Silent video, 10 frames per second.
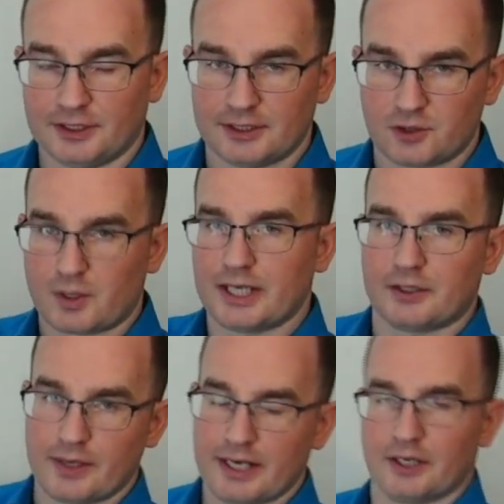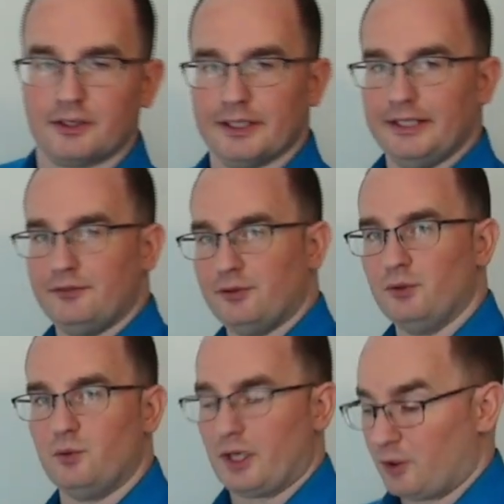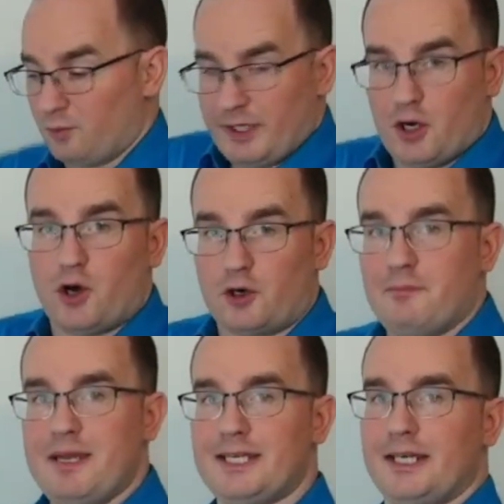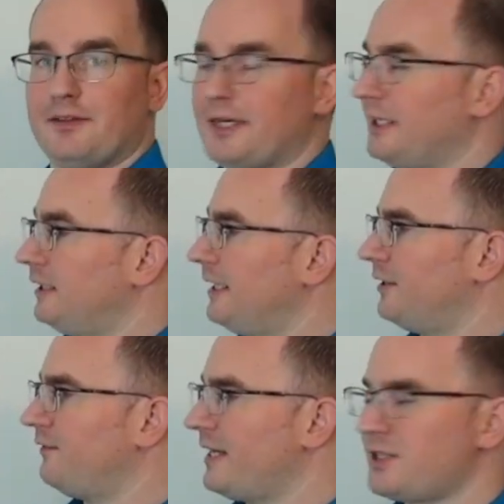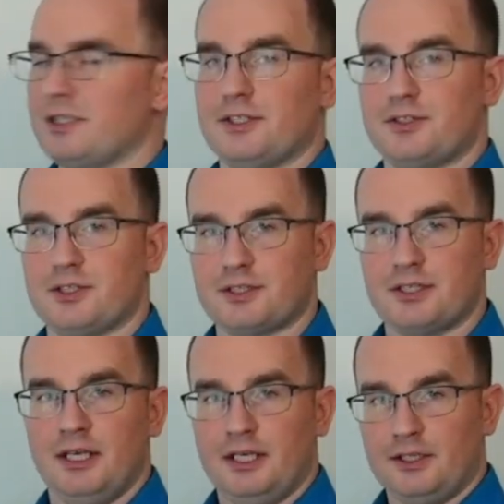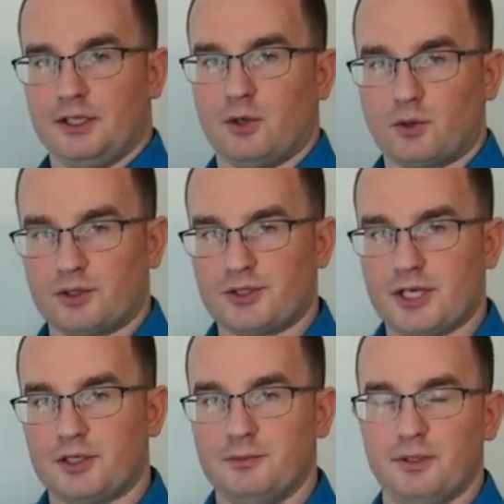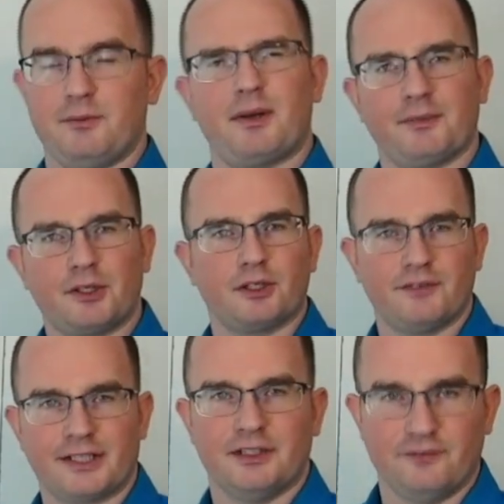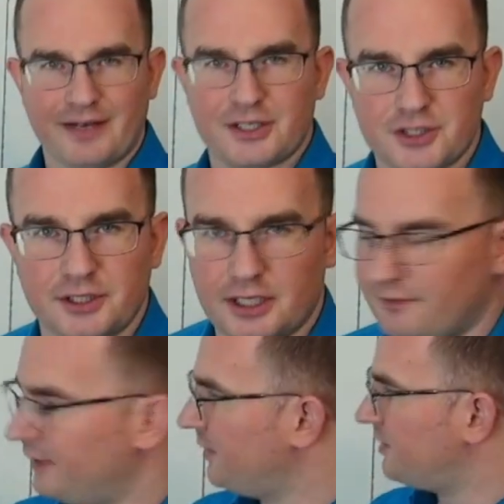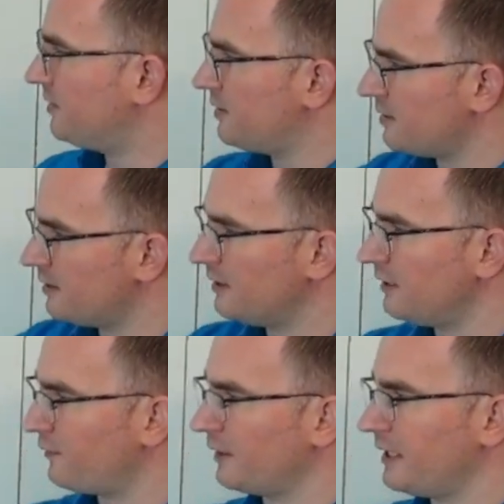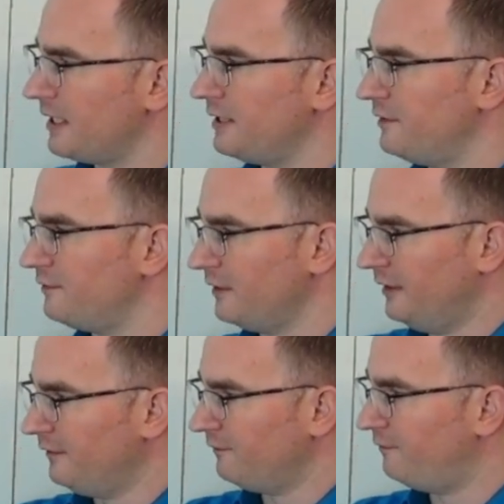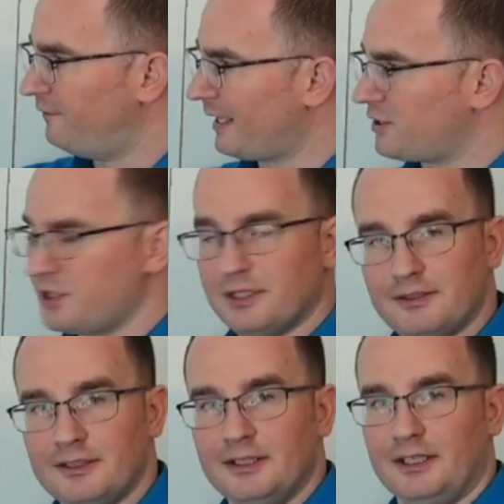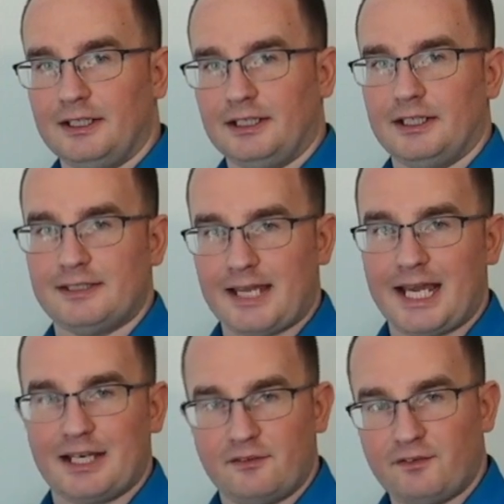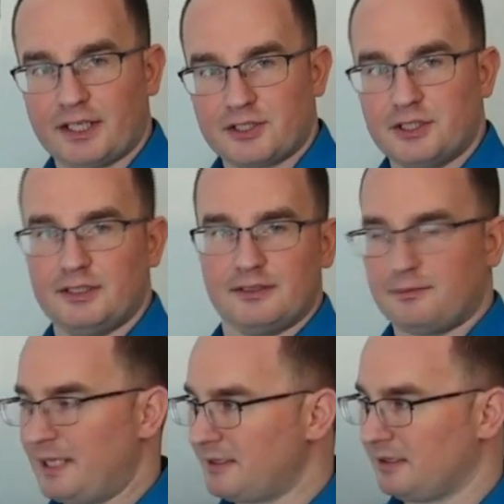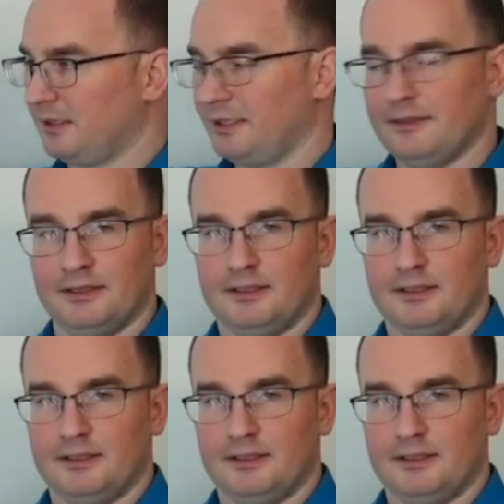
drier air into where we are making that cloud. Advection is just the horizontal move. You probably heard of a convection oven. This is just a different kind of vection. It's advection. It's basically